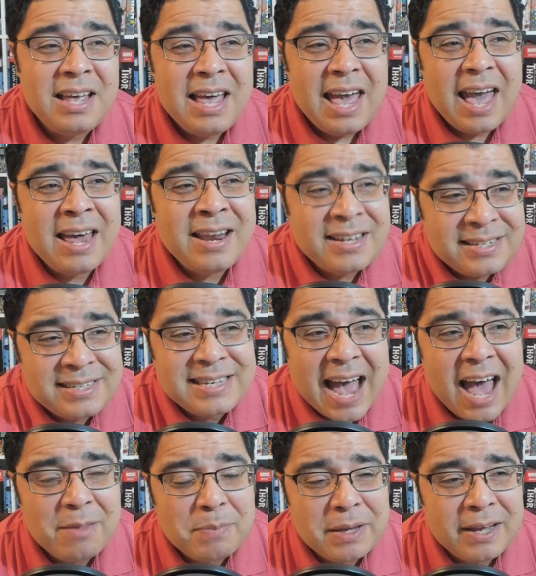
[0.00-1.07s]
And it's
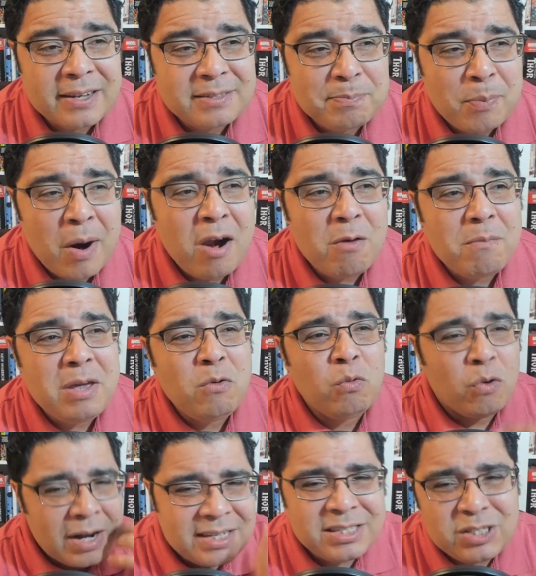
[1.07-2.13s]
sad because part of me
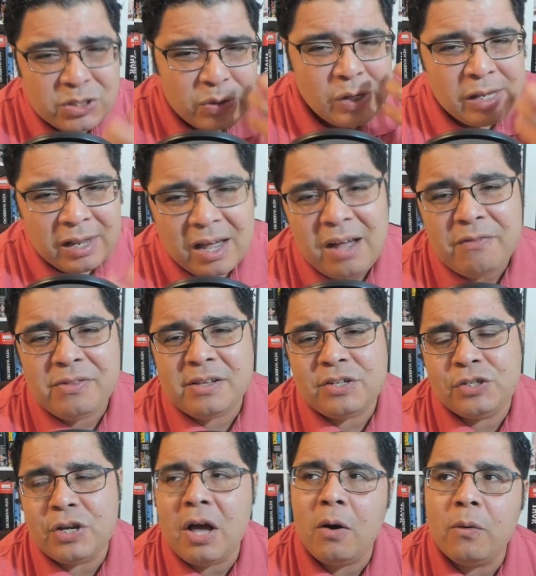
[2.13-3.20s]
wants to love the
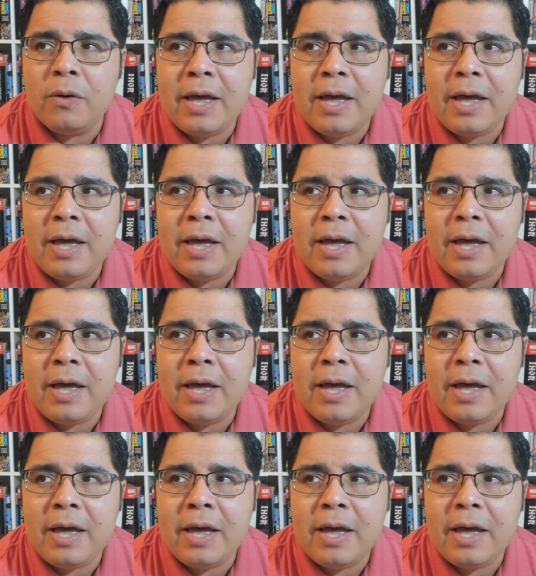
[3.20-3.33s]
show,